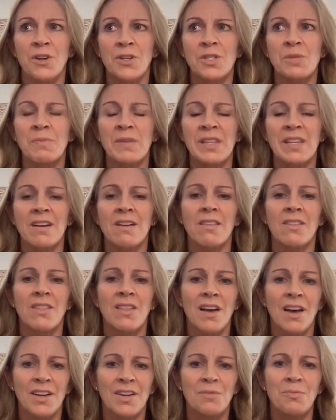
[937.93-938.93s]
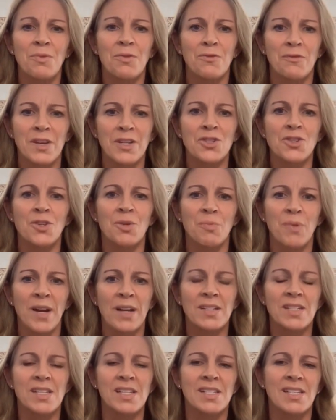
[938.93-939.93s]
far has been that a lot of professional
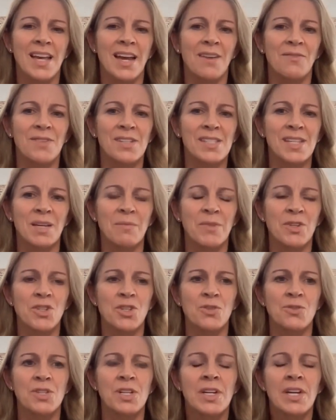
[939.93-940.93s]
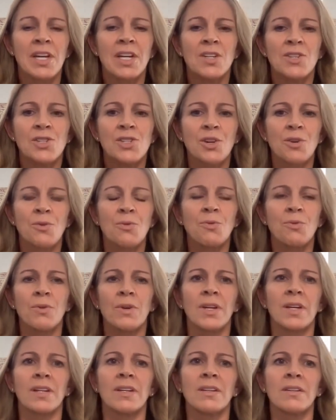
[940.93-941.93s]
practices have the same issues. So
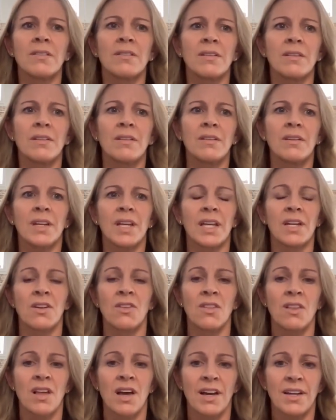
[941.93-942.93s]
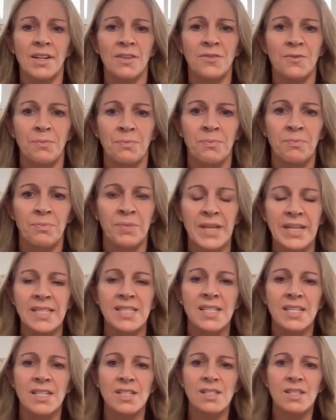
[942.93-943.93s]
in in a lot of
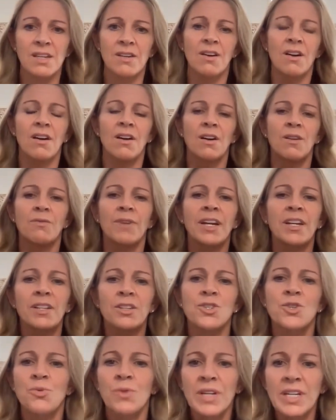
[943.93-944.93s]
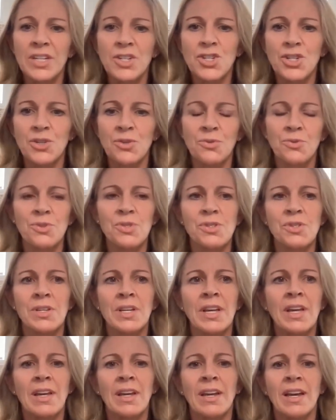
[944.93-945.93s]
places there are regulatory issues.
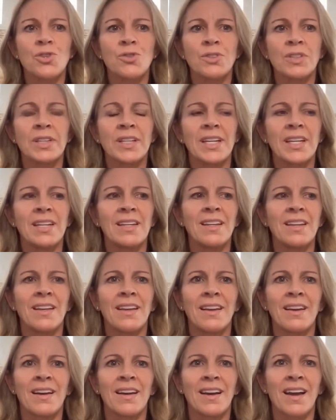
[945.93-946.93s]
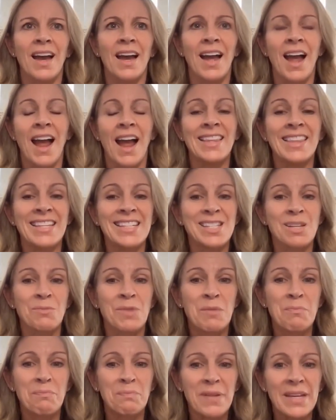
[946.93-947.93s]
Certainly uh, I think some of
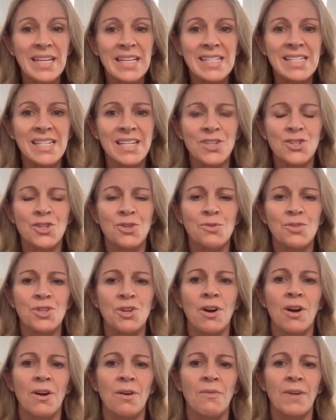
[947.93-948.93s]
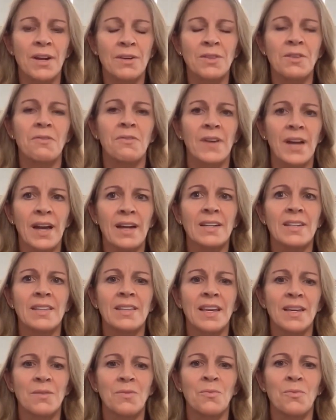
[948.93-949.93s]
the biggest issues are around the fact
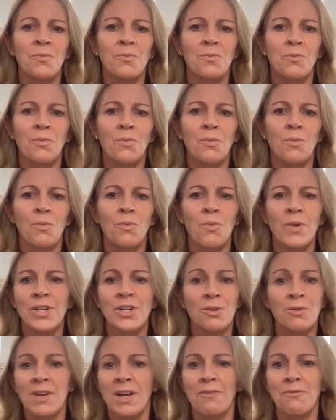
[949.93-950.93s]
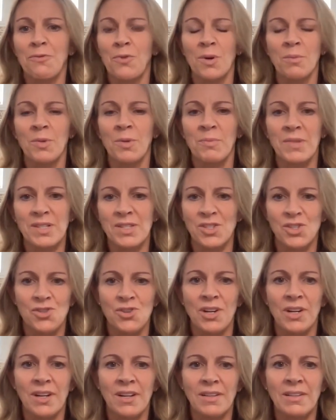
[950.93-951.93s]
that we don't have formal business
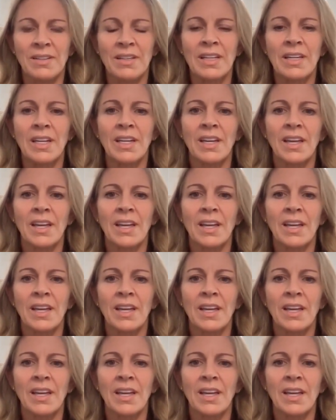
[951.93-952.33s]
training.